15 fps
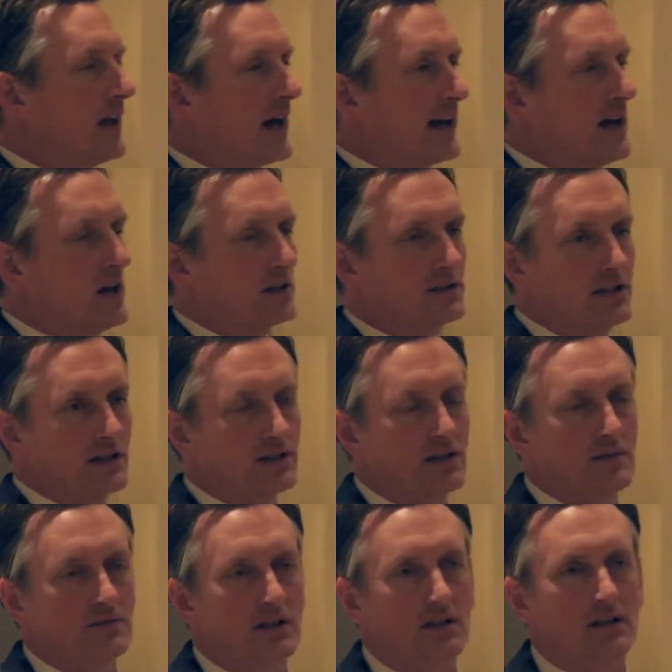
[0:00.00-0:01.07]
a lot of health
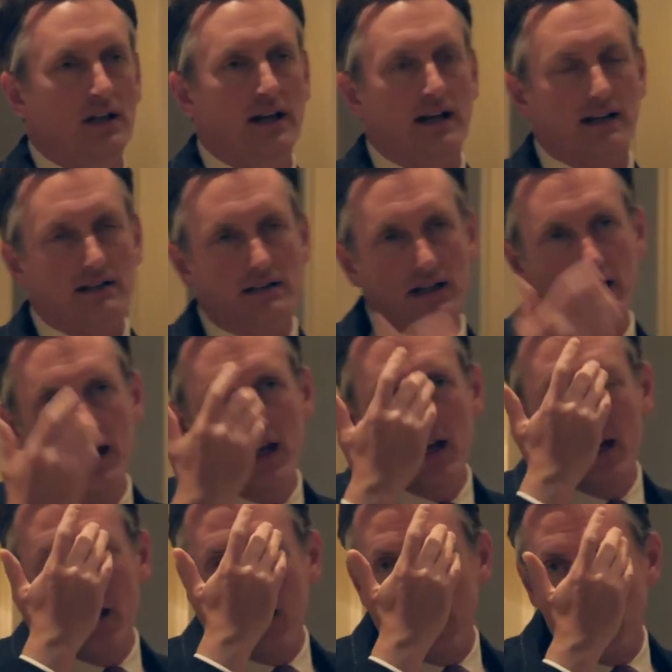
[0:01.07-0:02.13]
systems and clinics.
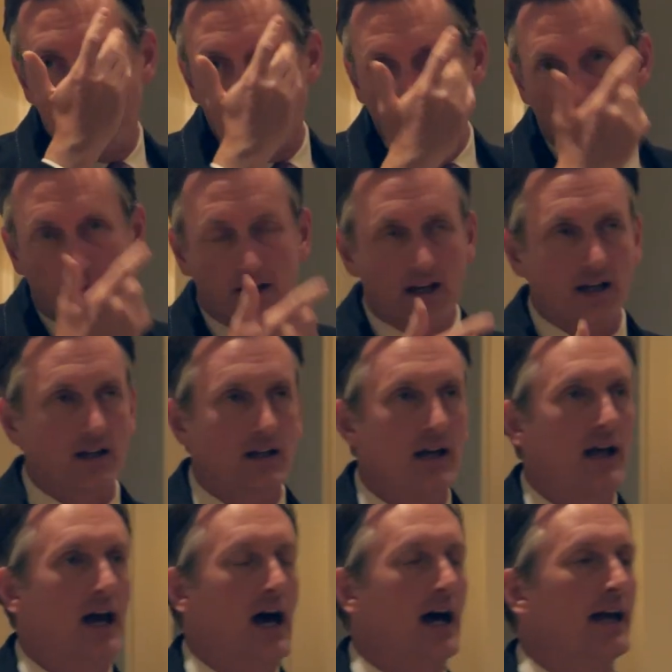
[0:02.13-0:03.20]
It has been
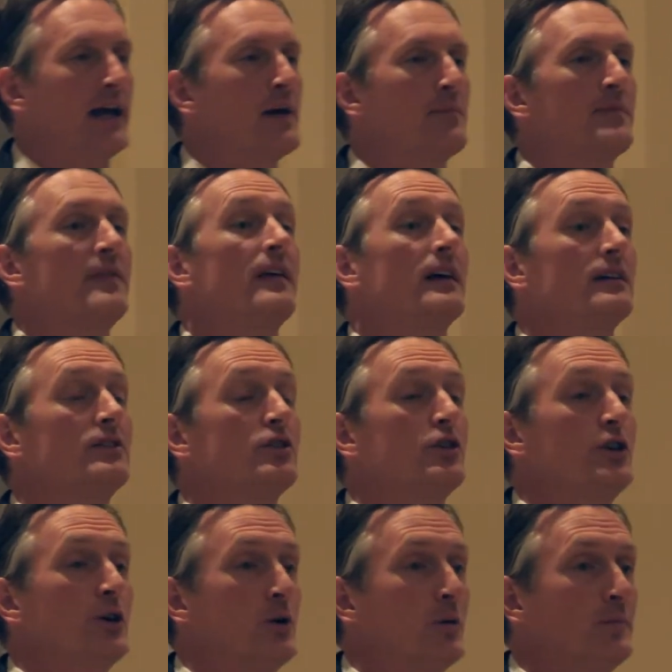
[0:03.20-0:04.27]
a hip thing to
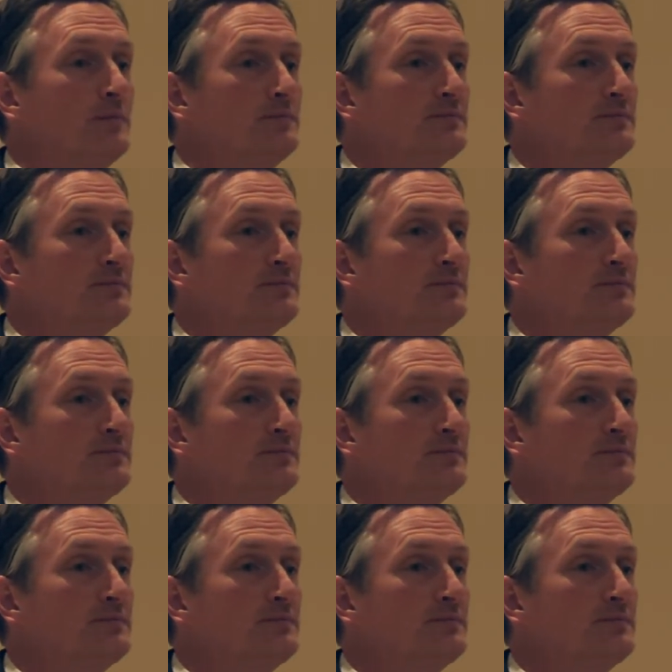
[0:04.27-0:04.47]
do.